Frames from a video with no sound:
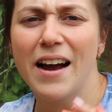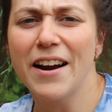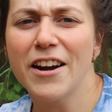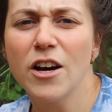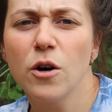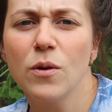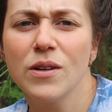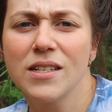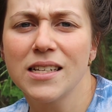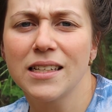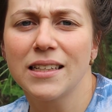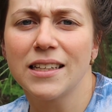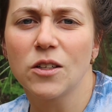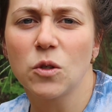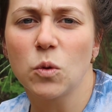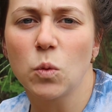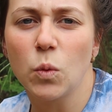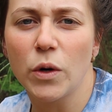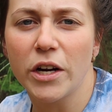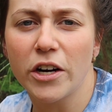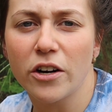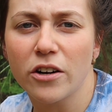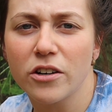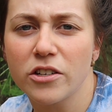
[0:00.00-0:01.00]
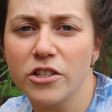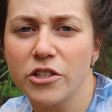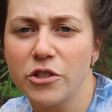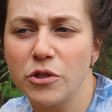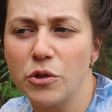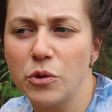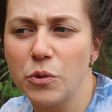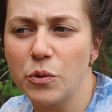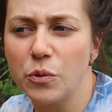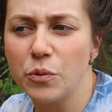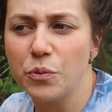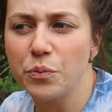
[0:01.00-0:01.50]
I know it's a little weird
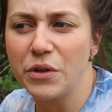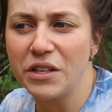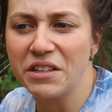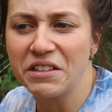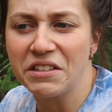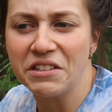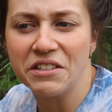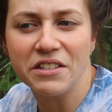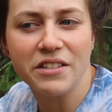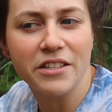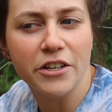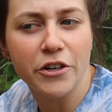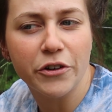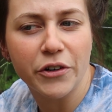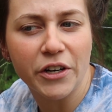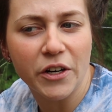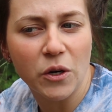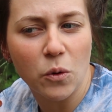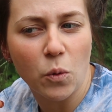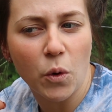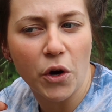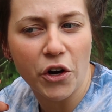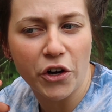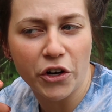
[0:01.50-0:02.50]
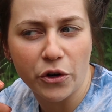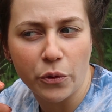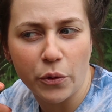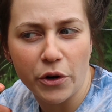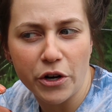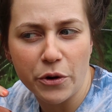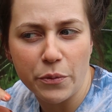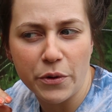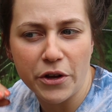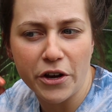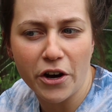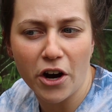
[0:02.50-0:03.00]
to be considering what you're
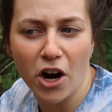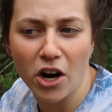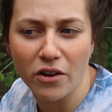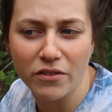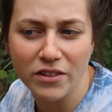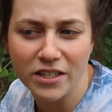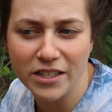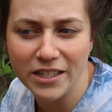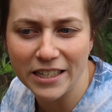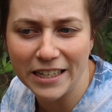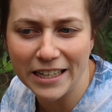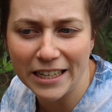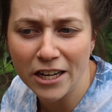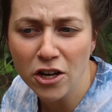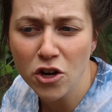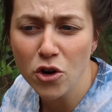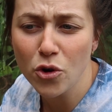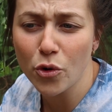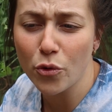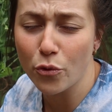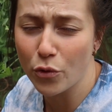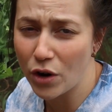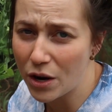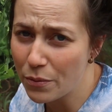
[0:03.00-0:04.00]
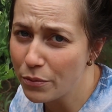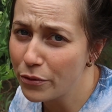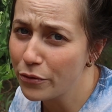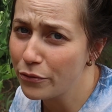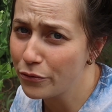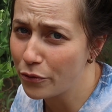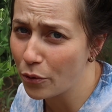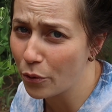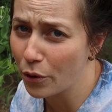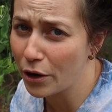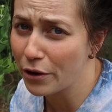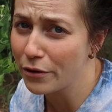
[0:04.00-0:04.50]
going to be harvesting right
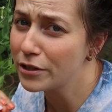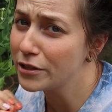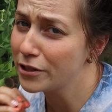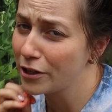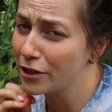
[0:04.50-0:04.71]
before it